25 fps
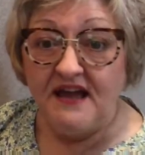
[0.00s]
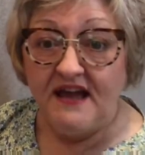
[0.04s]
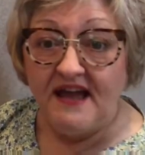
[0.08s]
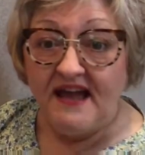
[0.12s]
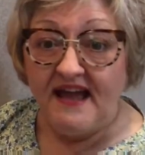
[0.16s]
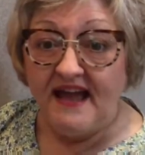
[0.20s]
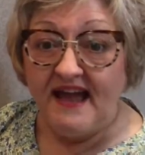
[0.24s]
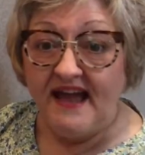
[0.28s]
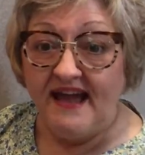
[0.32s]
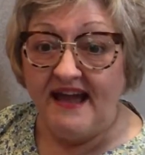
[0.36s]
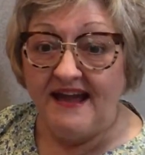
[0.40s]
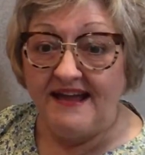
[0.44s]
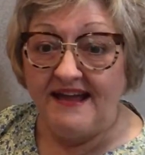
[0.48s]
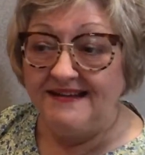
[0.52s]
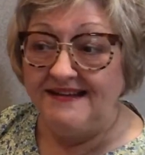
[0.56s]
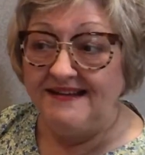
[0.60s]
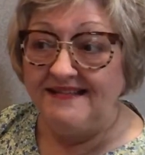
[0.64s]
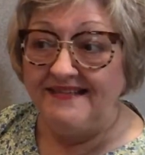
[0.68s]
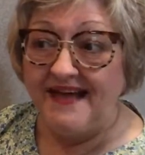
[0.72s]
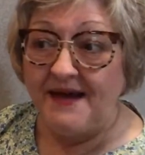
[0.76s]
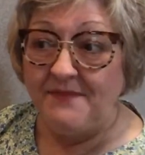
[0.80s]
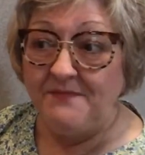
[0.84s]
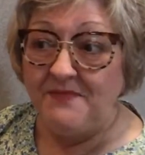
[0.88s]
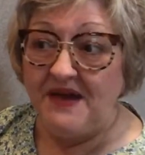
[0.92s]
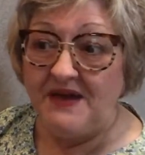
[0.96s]
and
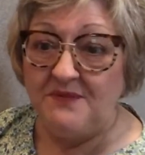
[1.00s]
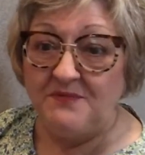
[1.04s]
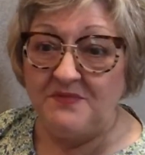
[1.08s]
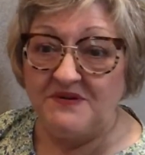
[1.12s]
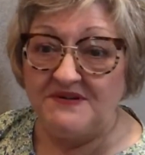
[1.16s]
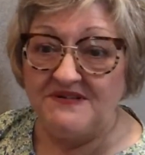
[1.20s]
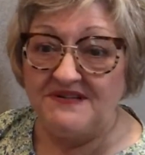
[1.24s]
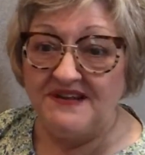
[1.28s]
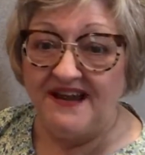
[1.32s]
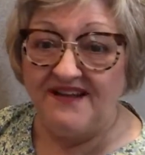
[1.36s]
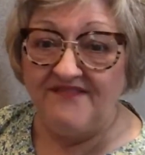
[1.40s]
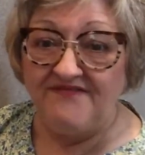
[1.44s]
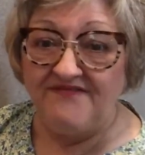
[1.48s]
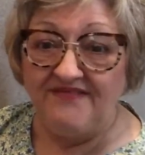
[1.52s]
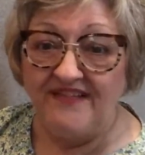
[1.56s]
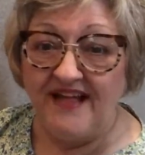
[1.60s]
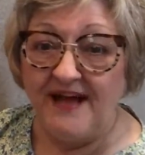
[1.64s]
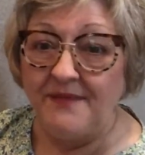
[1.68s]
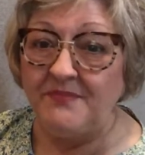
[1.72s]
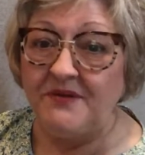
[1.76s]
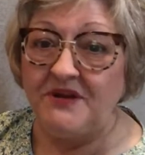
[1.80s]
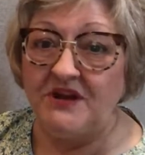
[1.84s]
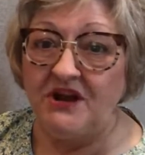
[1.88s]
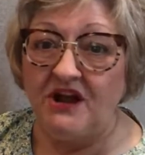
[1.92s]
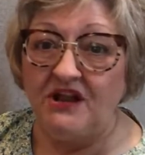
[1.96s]
that paper's not
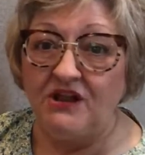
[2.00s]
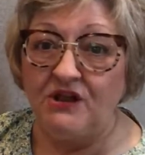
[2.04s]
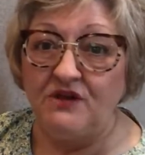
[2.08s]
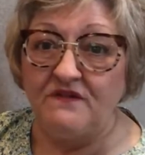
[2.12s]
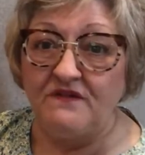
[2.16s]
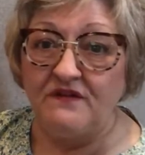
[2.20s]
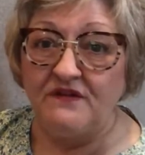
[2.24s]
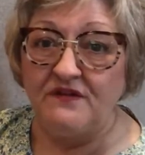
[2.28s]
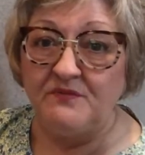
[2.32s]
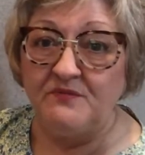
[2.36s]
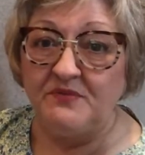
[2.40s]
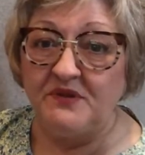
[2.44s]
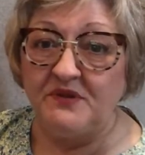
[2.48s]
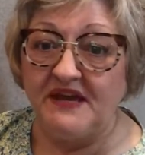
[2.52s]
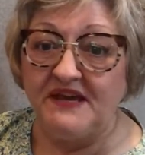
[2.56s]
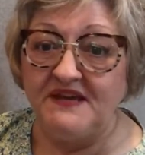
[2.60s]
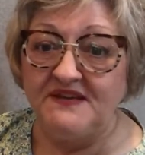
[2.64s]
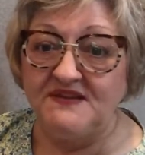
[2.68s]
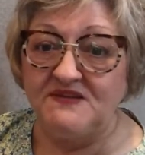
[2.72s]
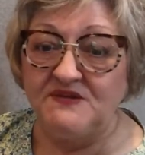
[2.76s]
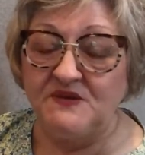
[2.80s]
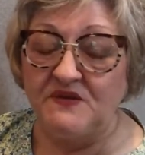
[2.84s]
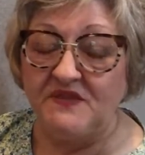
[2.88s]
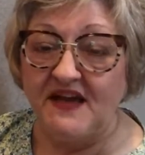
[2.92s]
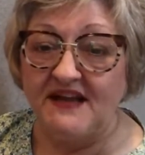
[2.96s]
flopping all over the
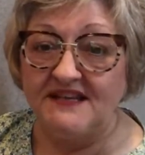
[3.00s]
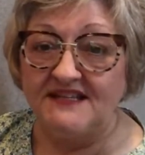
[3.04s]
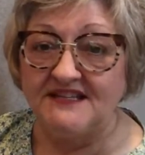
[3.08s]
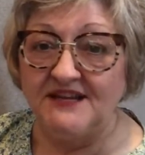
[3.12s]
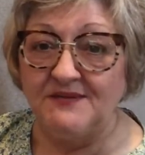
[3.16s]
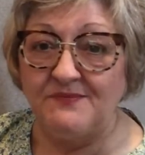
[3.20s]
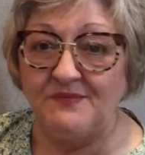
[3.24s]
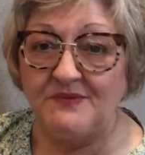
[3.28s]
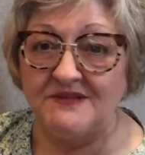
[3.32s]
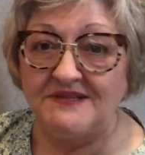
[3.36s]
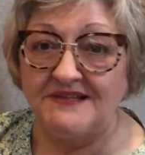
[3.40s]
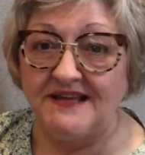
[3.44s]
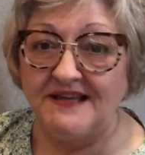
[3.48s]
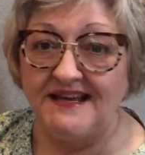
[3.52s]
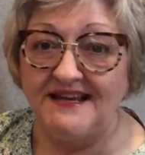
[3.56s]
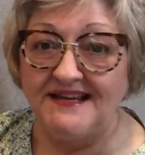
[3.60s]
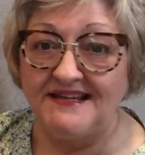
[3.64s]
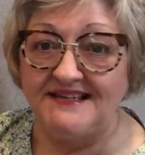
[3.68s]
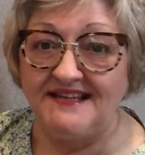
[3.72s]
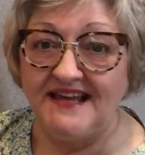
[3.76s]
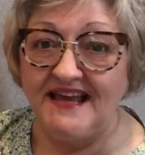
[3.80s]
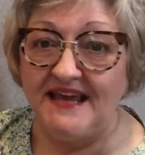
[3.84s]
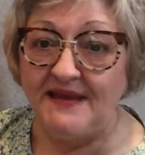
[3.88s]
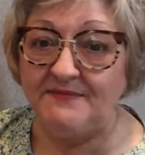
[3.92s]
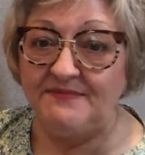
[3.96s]
place, so that
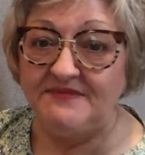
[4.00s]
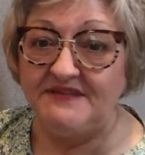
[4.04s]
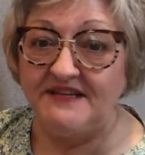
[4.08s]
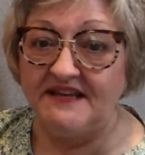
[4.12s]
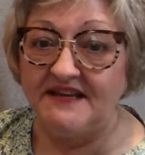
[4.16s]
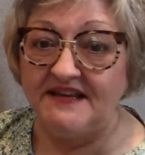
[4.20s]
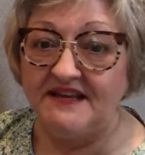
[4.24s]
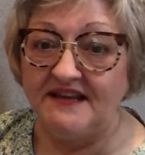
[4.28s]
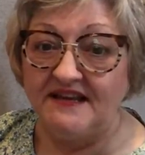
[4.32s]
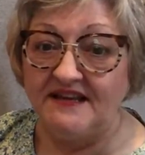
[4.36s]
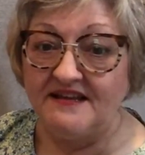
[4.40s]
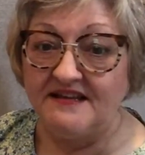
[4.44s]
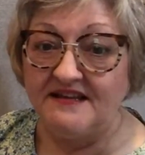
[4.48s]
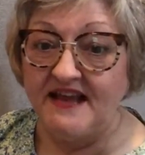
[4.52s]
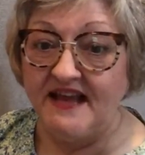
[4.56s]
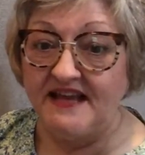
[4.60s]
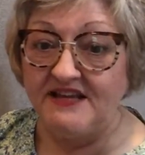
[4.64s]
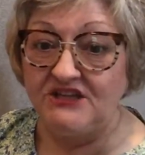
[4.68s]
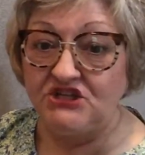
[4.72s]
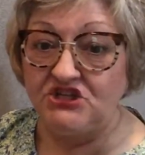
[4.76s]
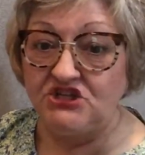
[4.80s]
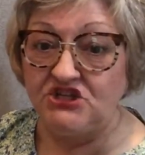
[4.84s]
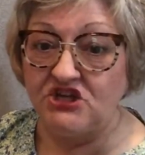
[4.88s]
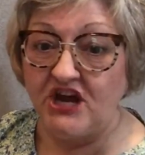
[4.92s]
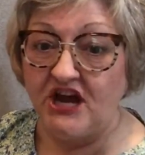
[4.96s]
double-sided tape did a
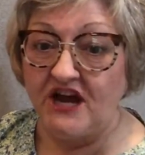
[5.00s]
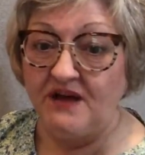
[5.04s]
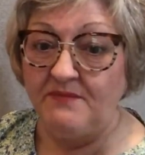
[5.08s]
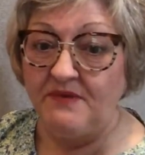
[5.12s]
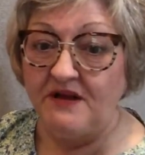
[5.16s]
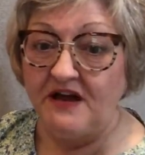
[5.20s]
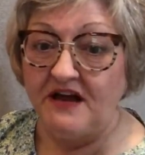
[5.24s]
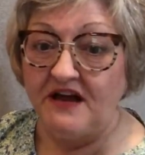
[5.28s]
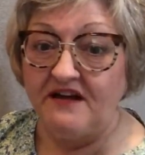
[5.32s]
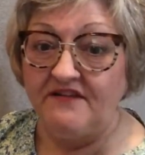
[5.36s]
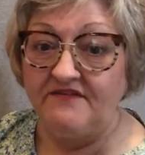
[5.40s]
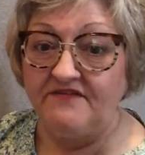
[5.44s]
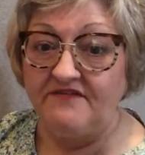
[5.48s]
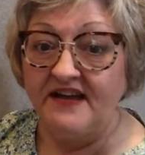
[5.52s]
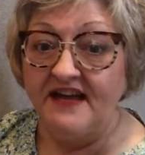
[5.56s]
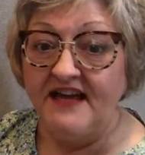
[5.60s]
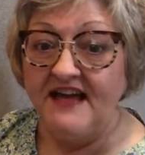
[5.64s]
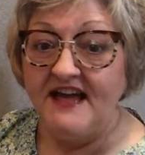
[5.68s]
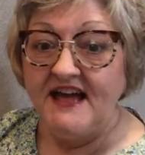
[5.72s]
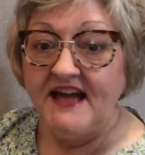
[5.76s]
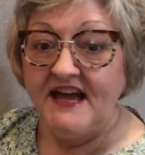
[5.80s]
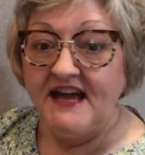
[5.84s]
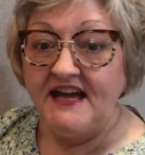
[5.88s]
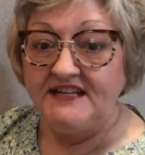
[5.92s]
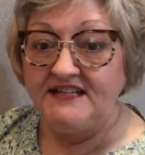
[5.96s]
nice job of
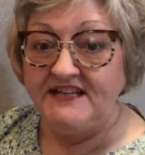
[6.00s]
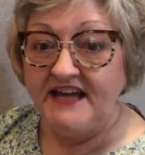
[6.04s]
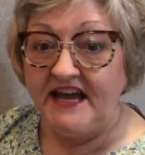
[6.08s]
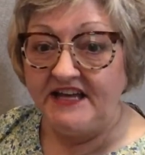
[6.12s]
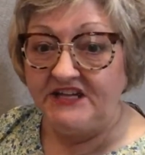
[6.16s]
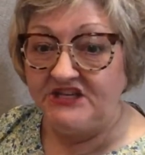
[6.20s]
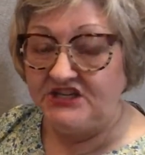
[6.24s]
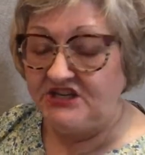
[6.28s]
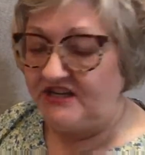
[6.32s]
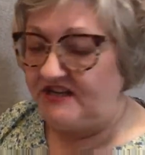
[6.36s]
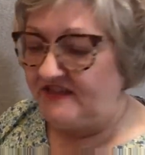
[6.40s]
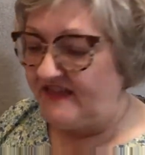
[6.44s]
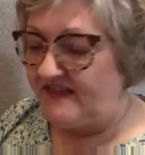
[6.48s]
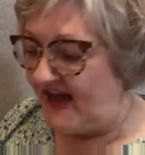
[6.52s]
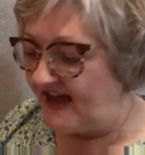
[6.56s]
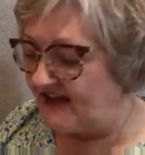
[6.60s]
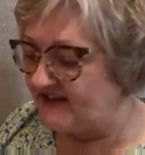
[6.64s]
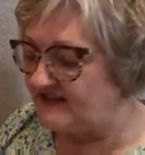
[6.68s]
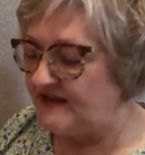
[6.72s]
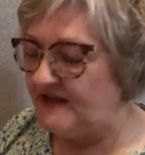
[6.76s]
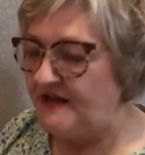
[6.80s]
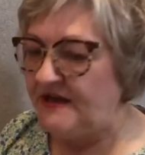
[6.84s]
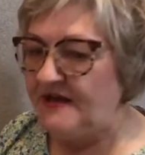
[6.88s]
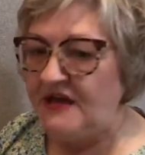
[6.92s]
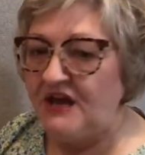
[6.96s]
attaching
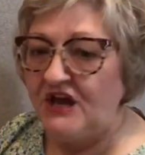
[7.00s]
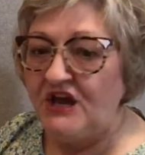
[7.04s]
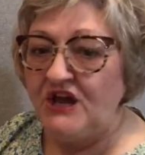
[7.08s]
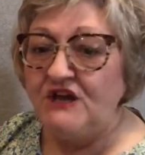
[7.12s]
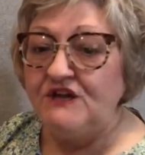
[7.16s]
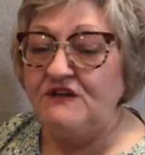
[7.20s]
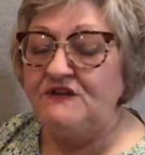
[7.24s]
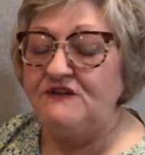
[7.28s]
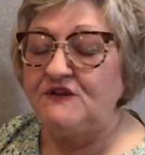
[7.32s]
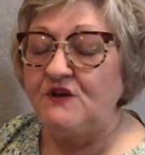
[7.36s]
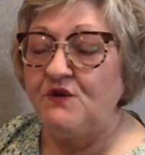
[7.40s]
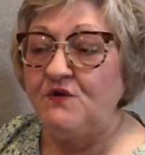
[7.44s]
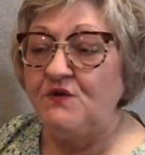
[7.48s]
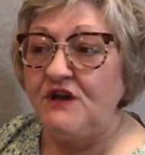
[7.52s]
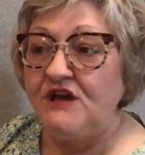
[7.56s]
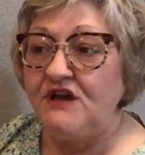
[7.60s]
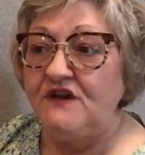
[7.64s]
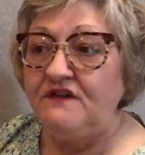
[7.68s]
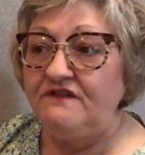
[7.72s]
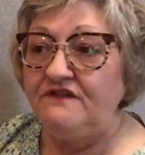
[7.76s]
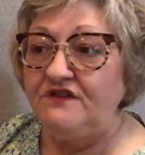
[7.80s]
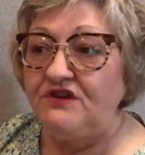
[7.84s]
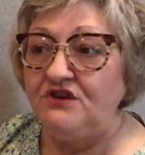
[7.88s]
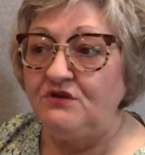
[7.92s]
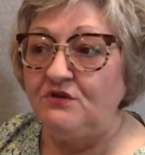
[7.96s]
that. So
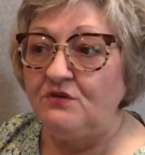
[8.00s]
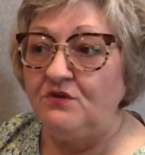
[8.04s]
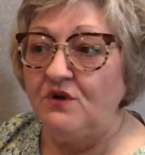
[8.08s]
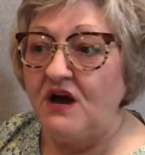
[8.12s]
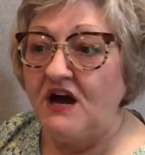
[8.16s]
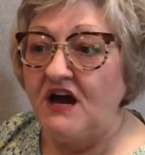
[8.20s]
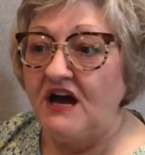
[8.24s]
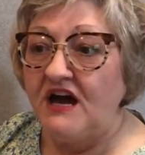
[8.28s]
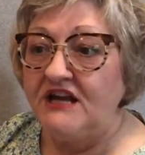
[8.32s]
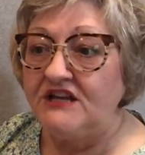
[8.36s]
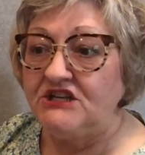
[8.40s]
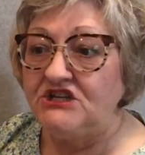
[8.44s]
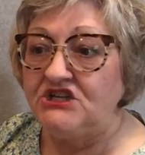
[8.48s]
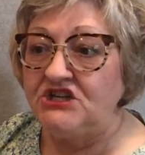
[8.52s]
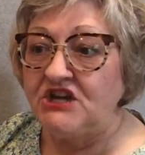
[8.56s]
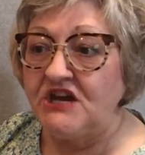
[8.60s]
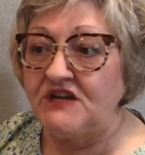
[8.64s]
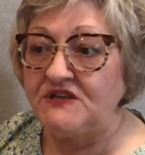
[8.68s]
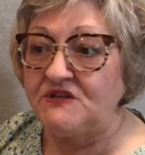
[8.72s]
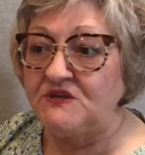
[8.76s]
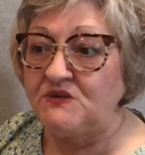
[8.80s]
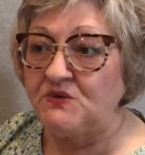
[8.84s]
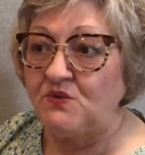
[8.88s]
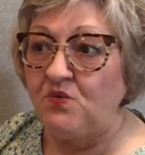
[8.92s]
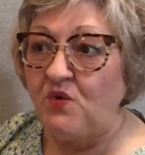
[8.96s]
if you
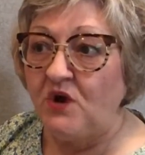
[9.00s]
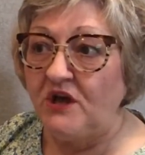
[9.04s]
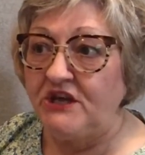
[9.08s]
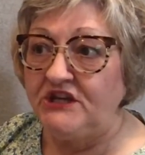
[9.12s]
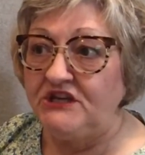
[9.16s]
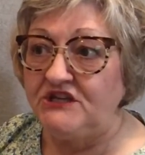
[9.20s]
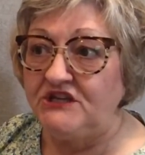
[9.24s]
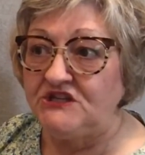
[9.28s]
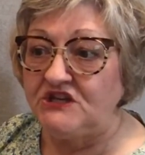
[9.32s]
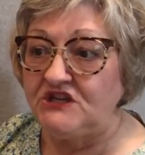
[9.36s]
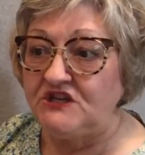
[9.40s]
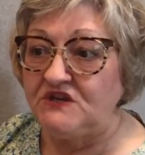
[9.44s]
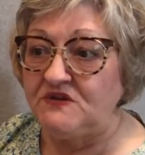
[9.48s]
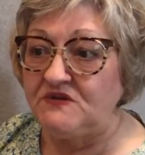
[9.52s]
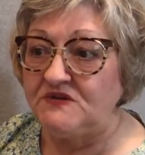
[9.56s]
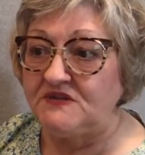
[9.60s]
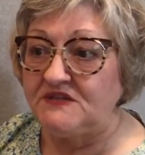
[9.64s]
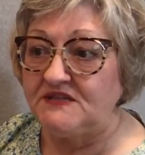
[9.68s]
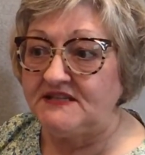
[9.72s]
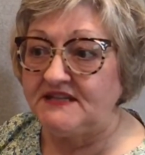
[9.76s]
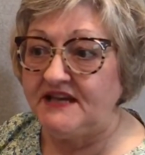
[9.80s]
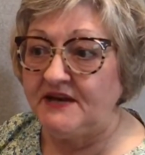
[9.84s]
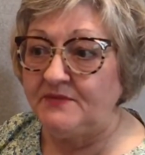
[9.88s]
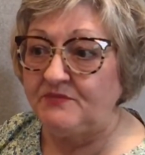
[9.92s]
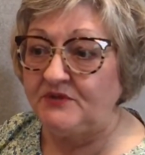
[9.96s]
just wanted to use the
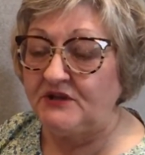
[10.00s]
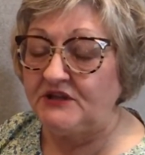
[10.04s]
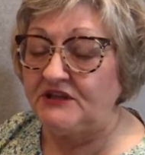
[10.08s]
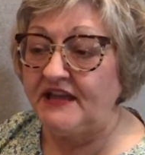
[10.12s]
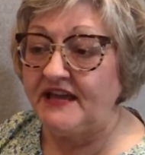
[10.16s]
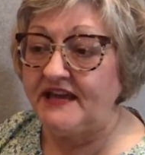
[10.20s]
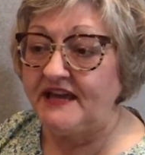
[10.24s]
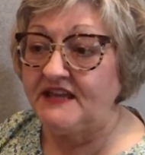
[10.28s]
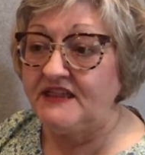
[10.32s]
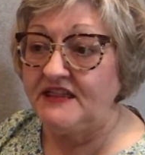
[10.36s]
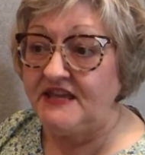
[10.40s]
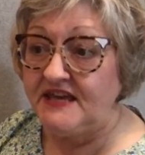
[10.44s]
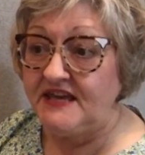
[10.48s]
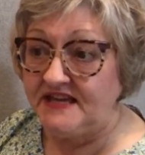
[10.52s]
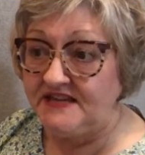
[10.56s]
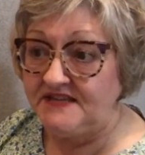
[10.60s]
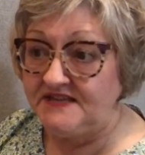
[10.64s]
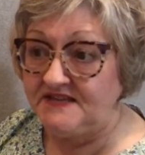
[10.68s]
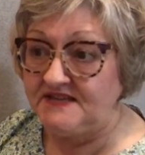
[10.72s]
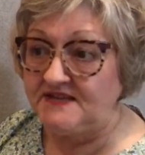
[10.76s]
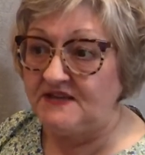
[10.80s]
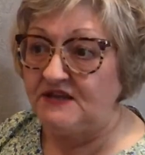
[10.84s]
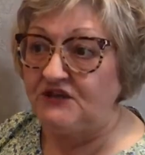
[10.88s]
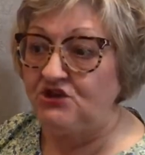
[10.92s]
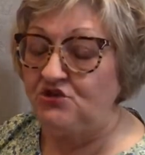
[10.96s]
template like
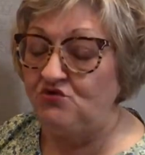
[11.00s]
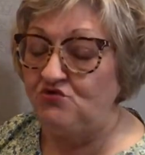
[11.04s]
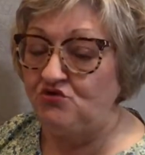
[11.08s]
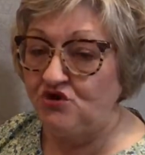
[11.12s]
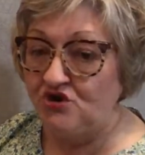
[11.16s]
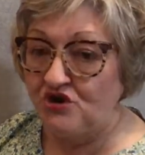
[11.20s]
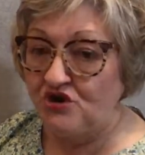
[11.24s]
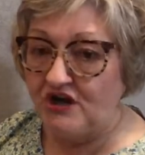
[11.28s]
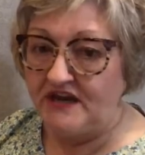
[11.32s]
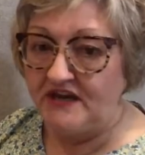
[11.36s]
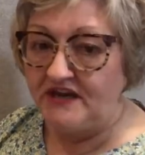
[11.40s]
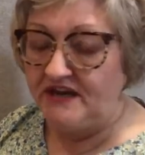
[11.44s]
this, you could.